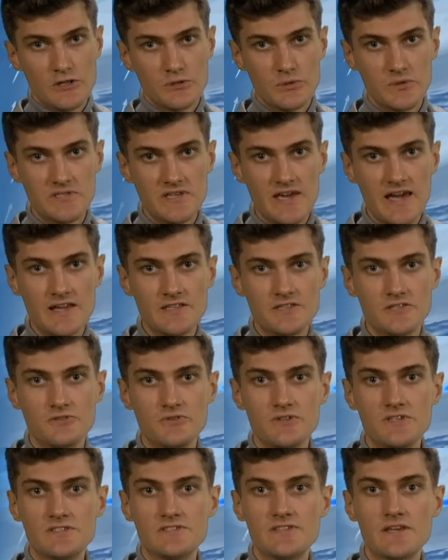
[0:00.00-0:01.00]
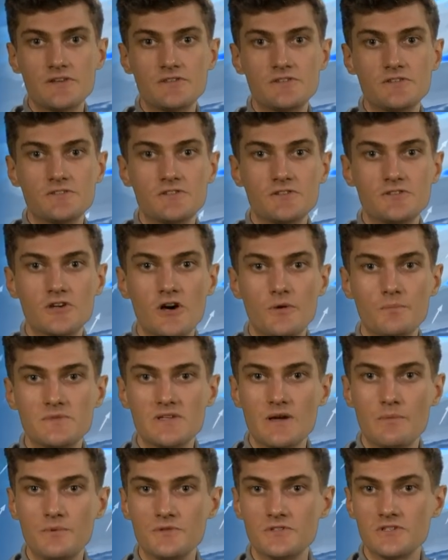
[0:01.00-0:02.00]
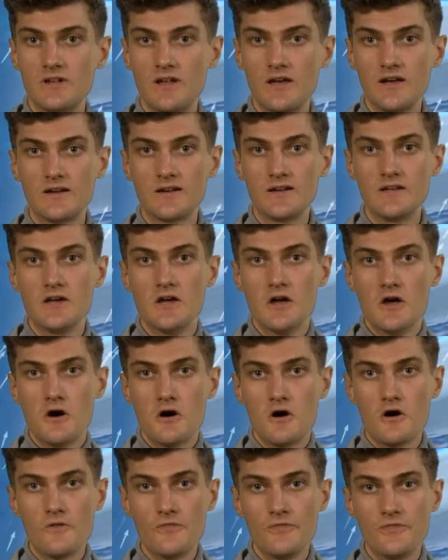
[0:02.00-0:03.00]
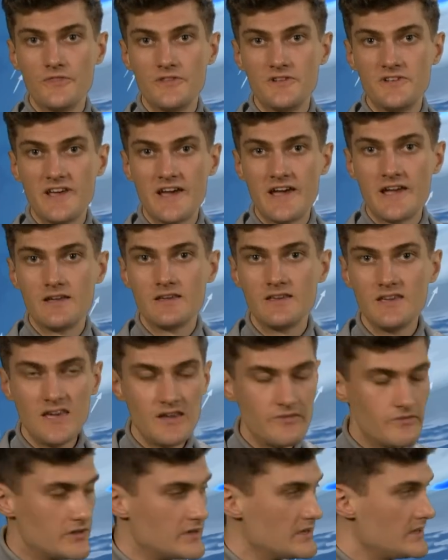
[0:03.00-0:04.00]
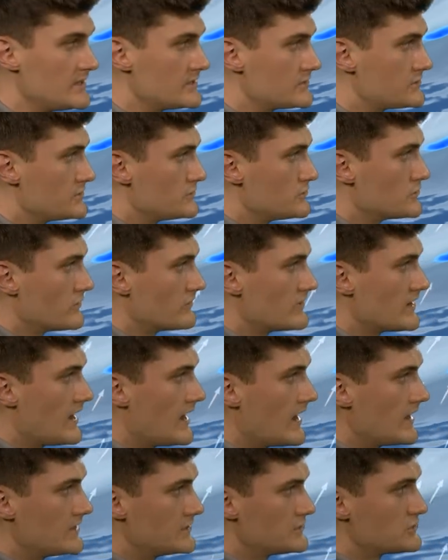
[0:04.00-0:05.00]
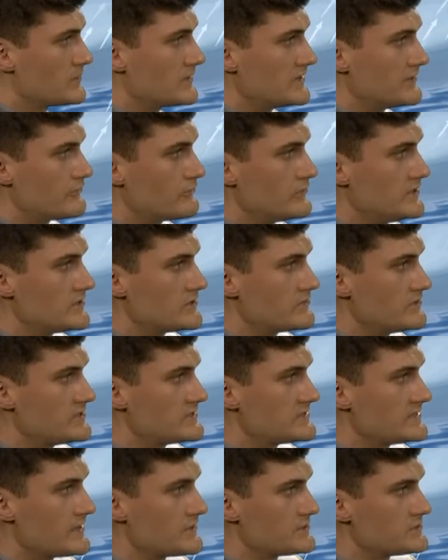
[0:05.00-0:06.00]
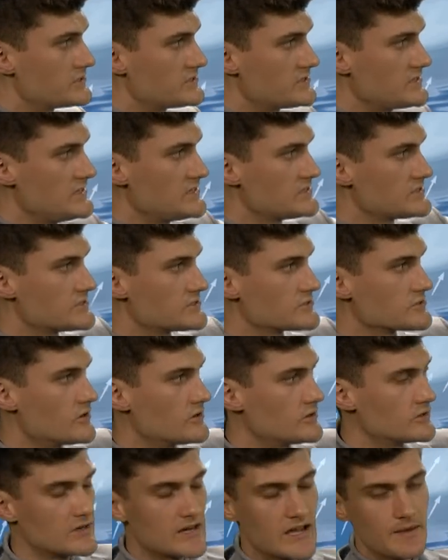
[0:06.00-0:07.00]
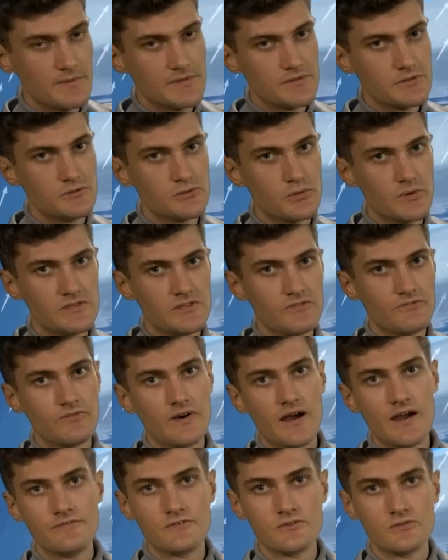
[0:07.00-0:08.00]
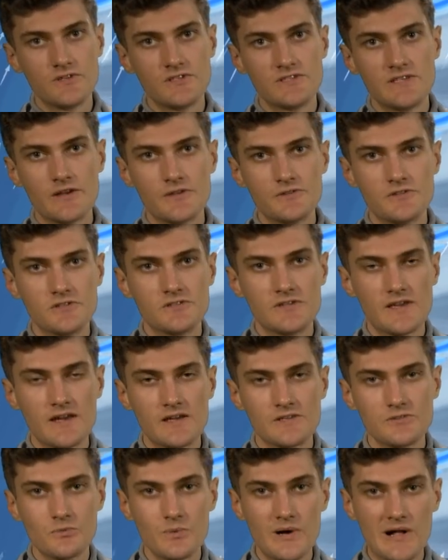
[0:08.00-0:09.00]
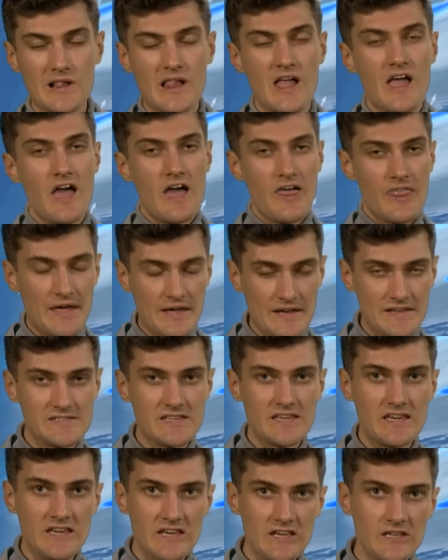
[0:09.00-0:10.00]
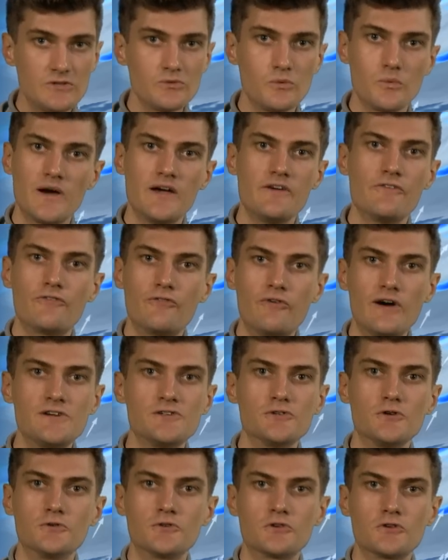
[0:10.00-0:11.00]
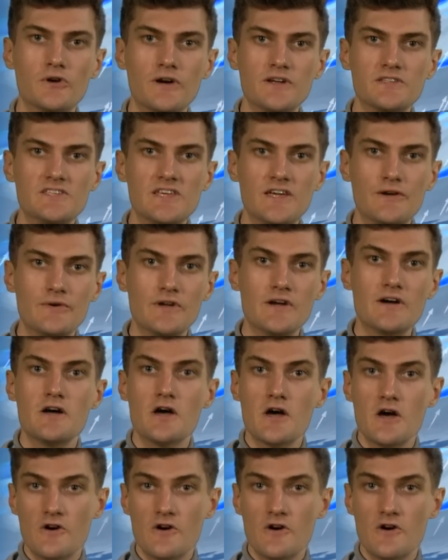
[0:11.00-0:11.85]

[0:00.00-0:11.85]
28 degrees Celsius the top temperature likely on the day, even into Northern Ireland 23 degrees Celsius, eastern Scotland climbing to 25 degrees Celsius as well. That is heat wave threshold criteria